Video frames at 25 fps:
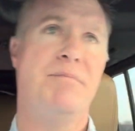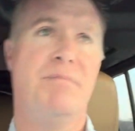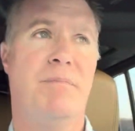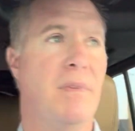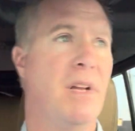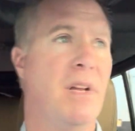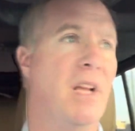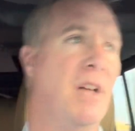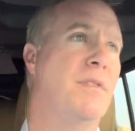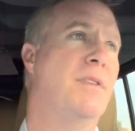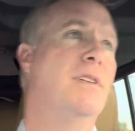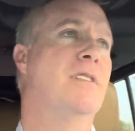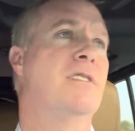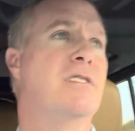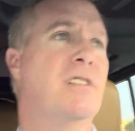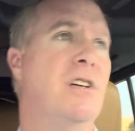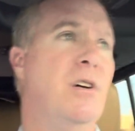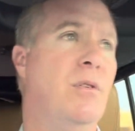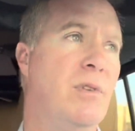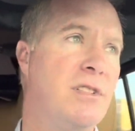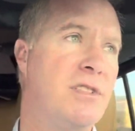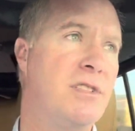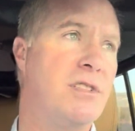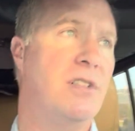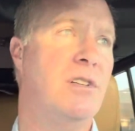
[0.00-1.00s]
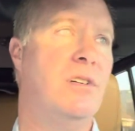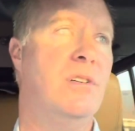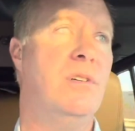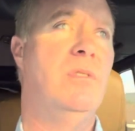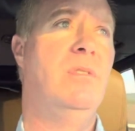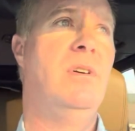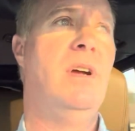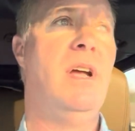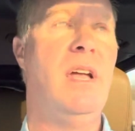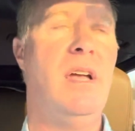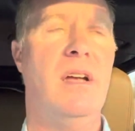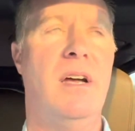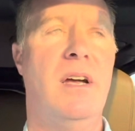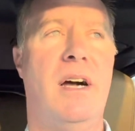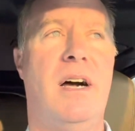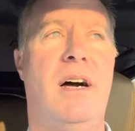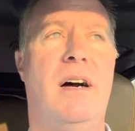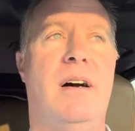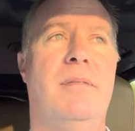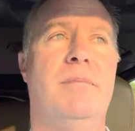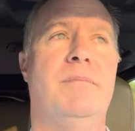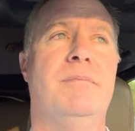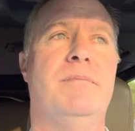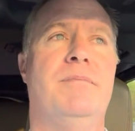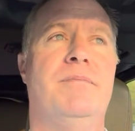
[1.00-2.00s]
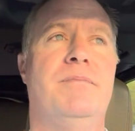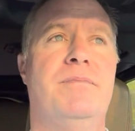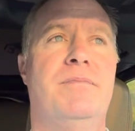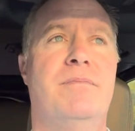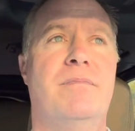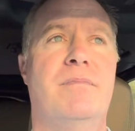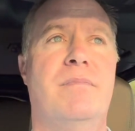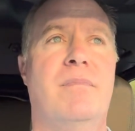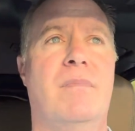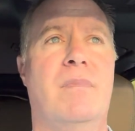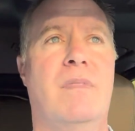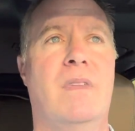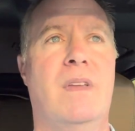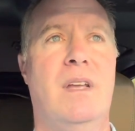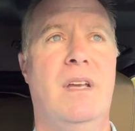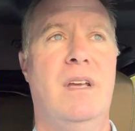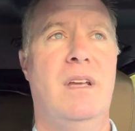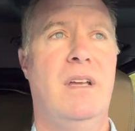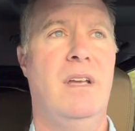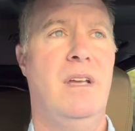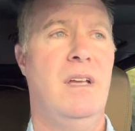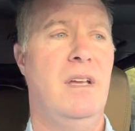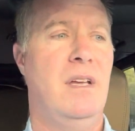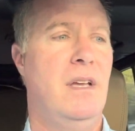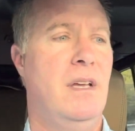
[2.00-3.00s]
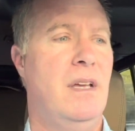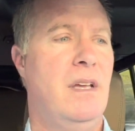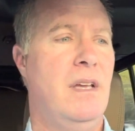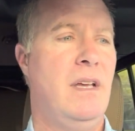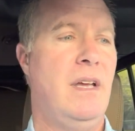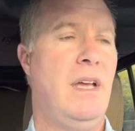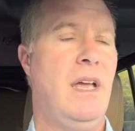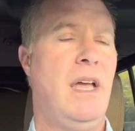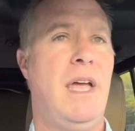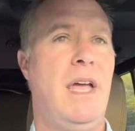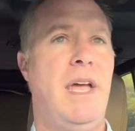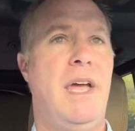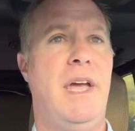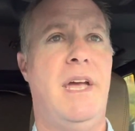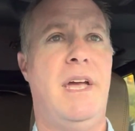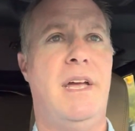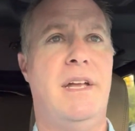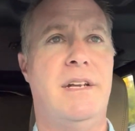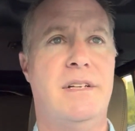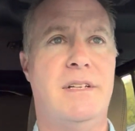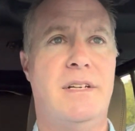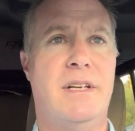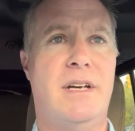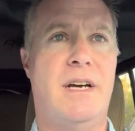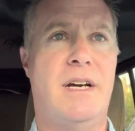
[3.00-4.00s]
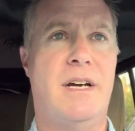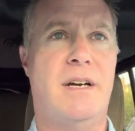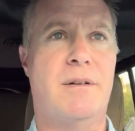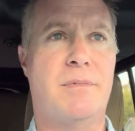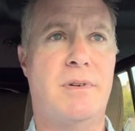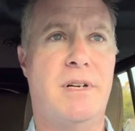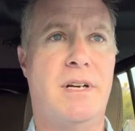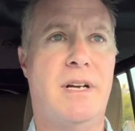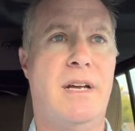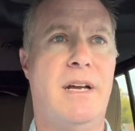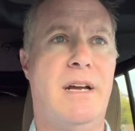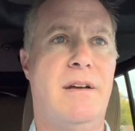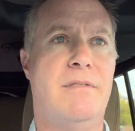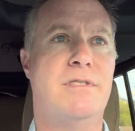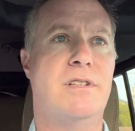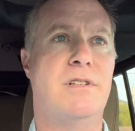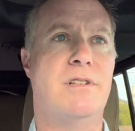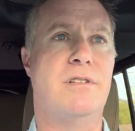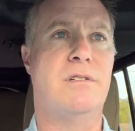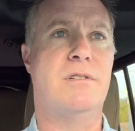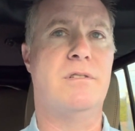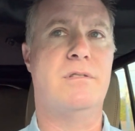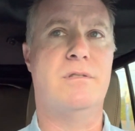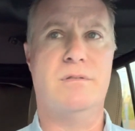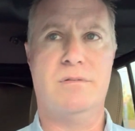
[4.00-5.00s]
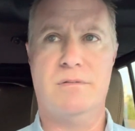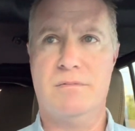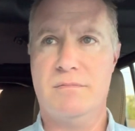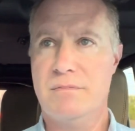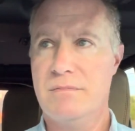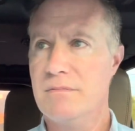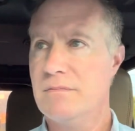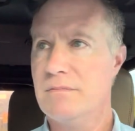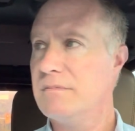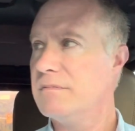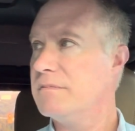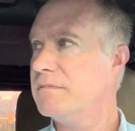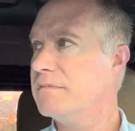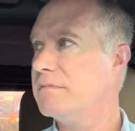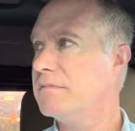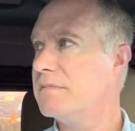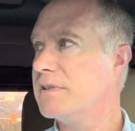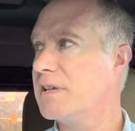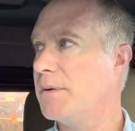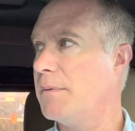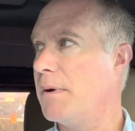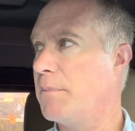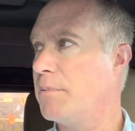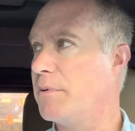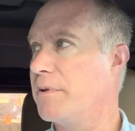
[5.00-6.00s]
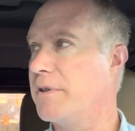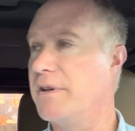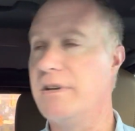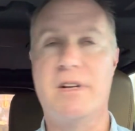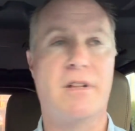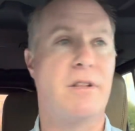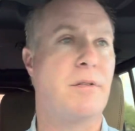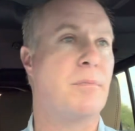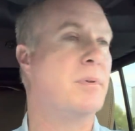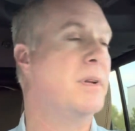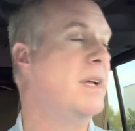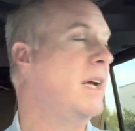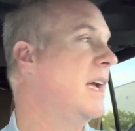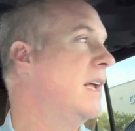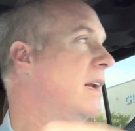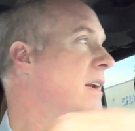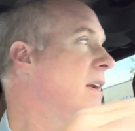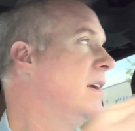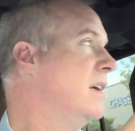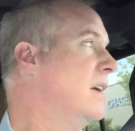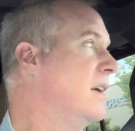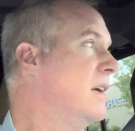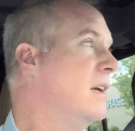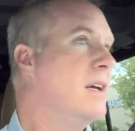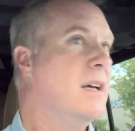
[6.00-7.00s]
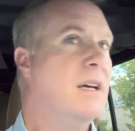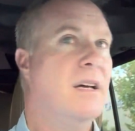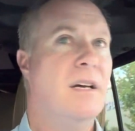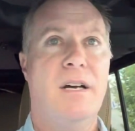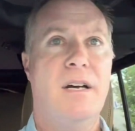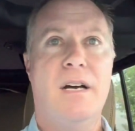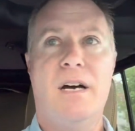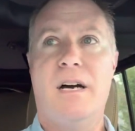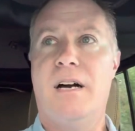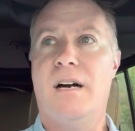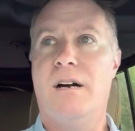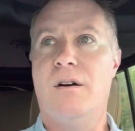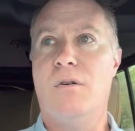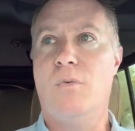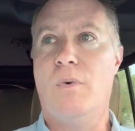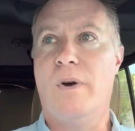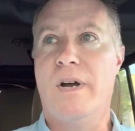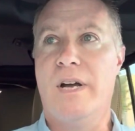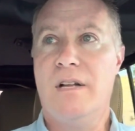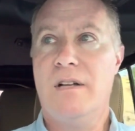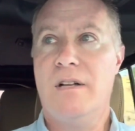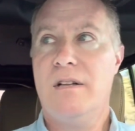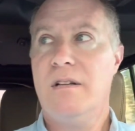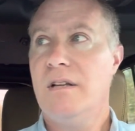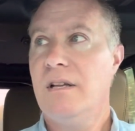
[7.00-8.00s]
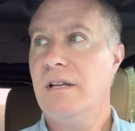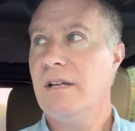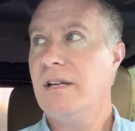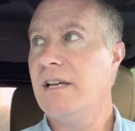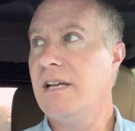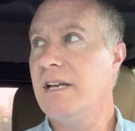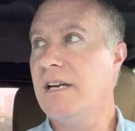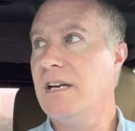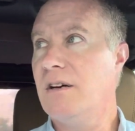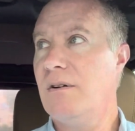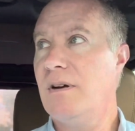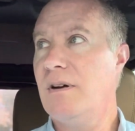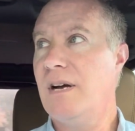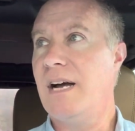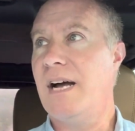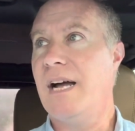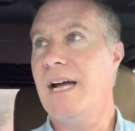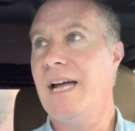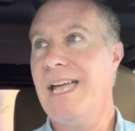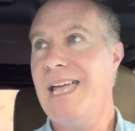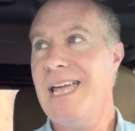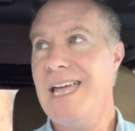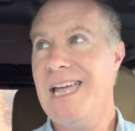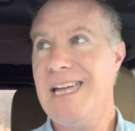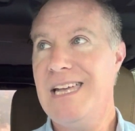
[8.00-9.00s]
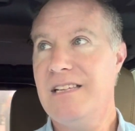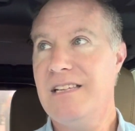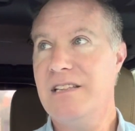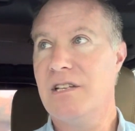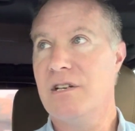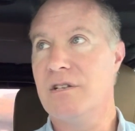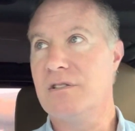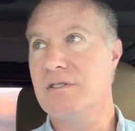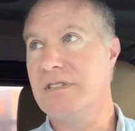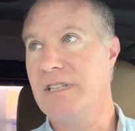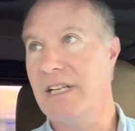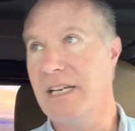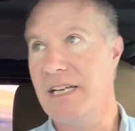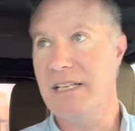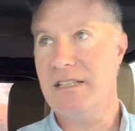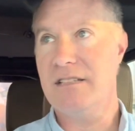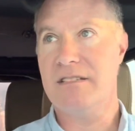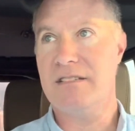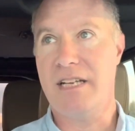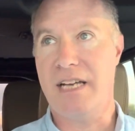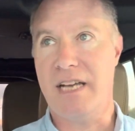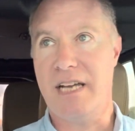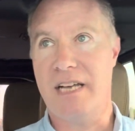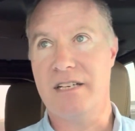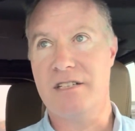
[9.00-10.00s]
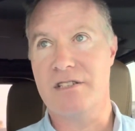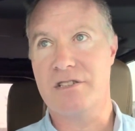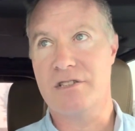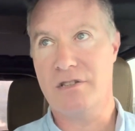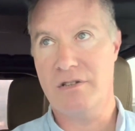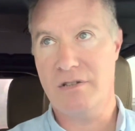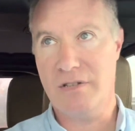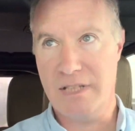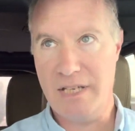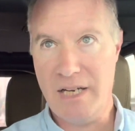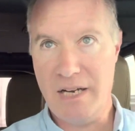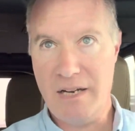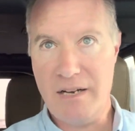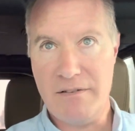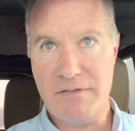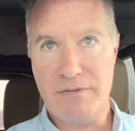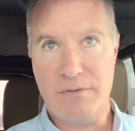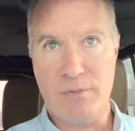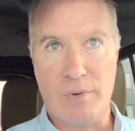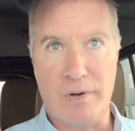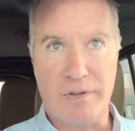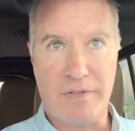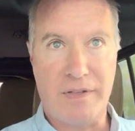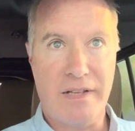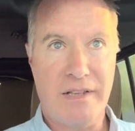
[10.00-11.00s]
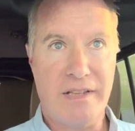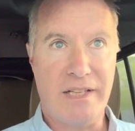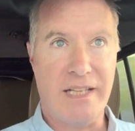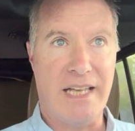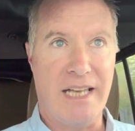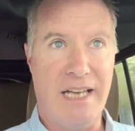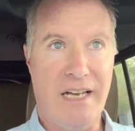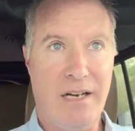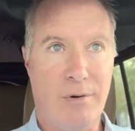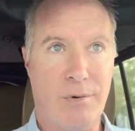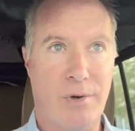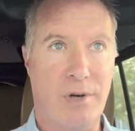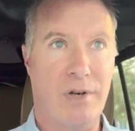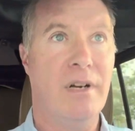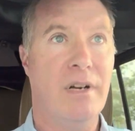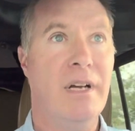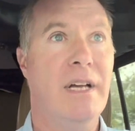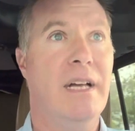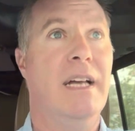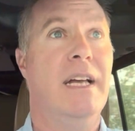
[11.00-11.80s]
nothing's going to. Um, and I'm going to have to come up with another plan. Uh, well, you know, I ate those things, and sure enough, within the hour,